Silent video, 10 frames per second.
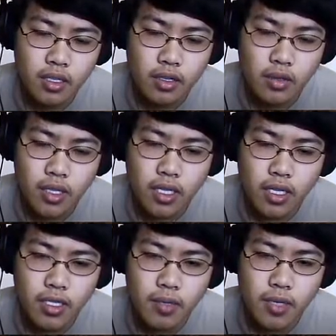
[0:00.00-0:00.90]
Okay,
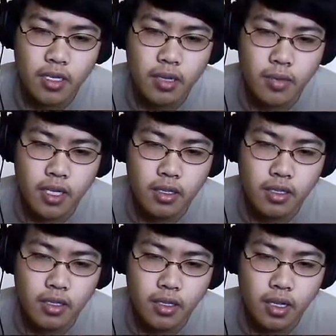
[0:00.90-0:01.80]
let's come on, come on.
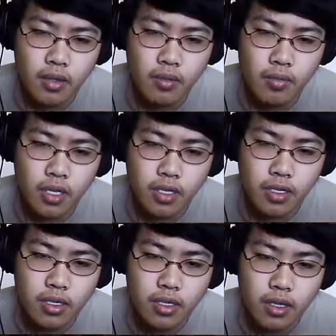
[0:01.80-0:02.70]
Come on.
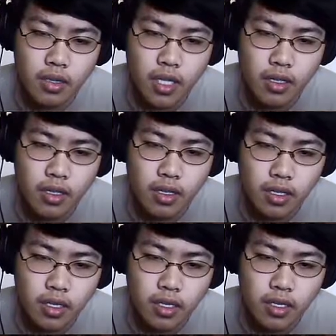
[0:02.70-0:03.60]
Okay.
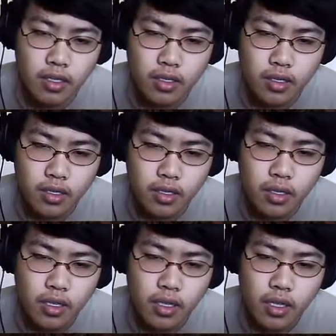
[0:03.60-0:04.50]
Good, good, good, good.
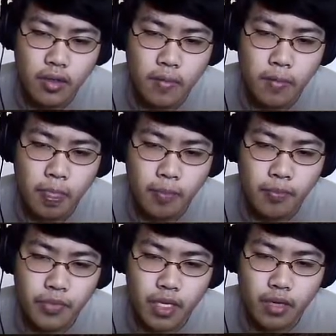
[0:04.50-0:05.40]

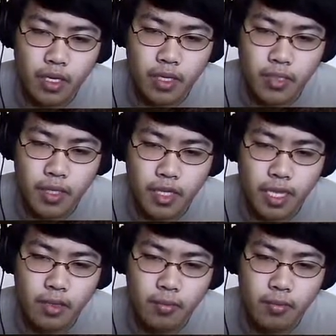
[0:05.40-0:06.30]
Alright, let's pick
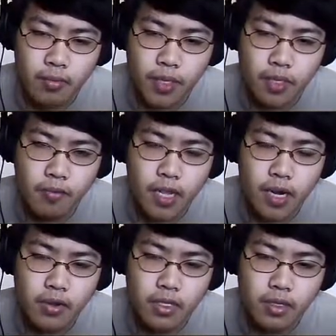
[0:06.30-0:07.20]
that up. Pick the
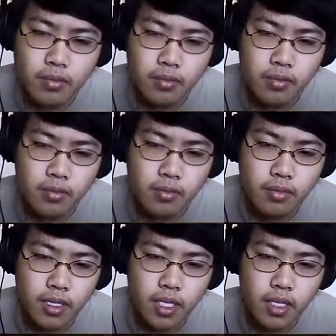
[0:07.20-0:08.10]
flowers up.
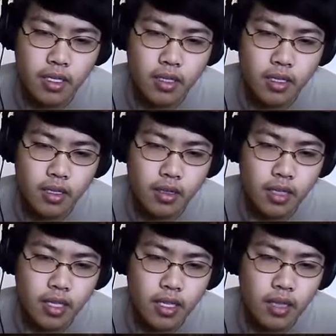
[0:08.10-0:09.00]

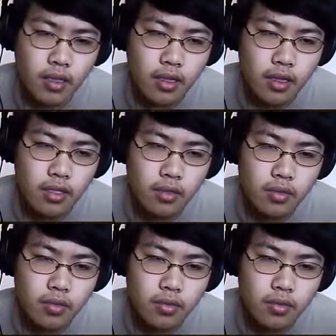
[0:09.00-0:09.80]
Get that log too.